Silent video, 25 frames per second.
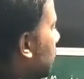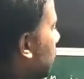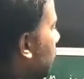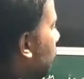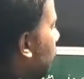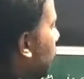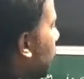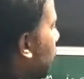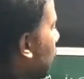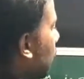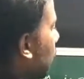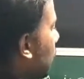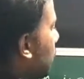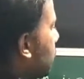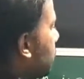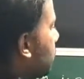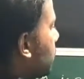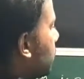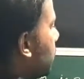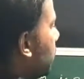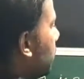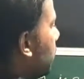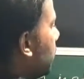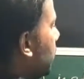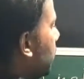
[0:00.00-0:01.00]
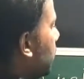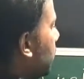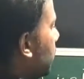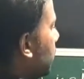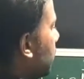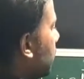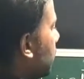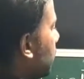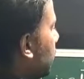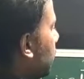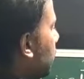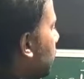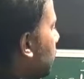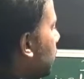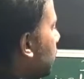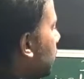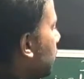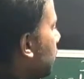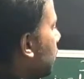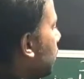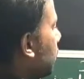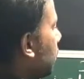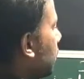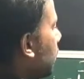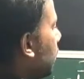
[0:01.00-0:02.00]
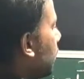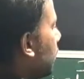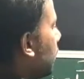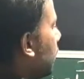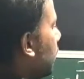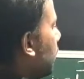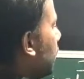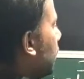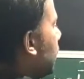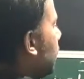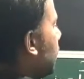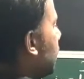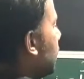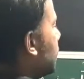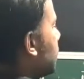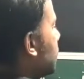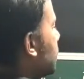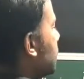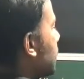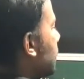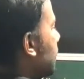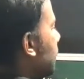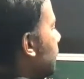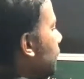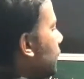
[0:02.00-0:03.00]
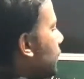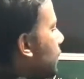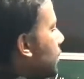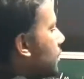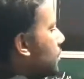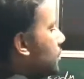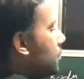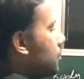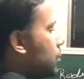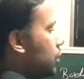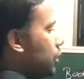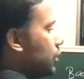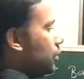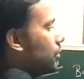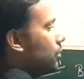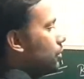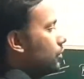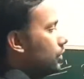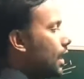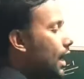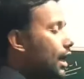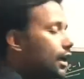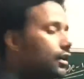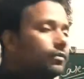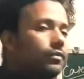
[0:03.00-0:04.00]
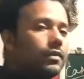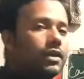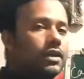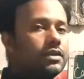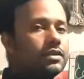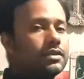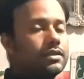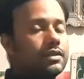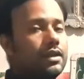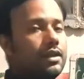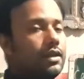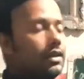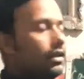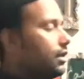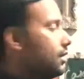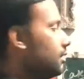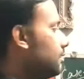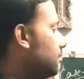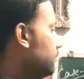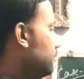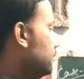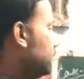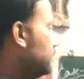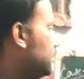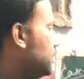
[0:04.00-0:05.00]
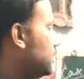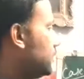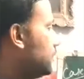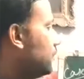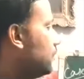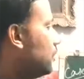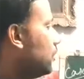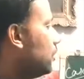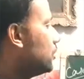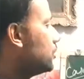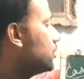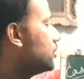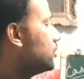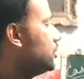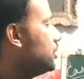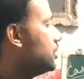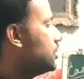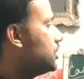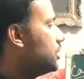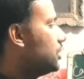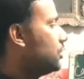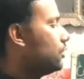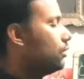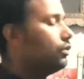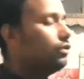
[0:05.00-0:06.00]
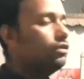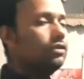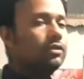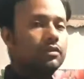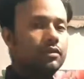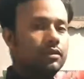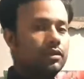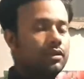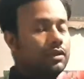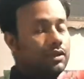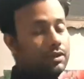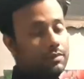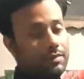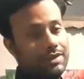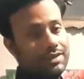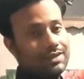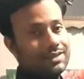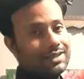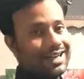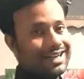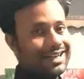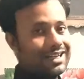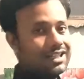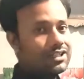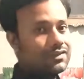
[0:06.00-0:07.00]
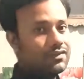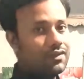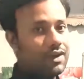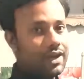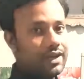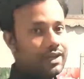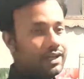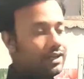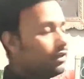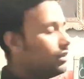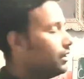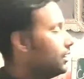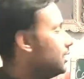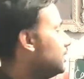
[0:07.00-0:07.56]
velocity is 0. That means this velocity is 0. It means satisfying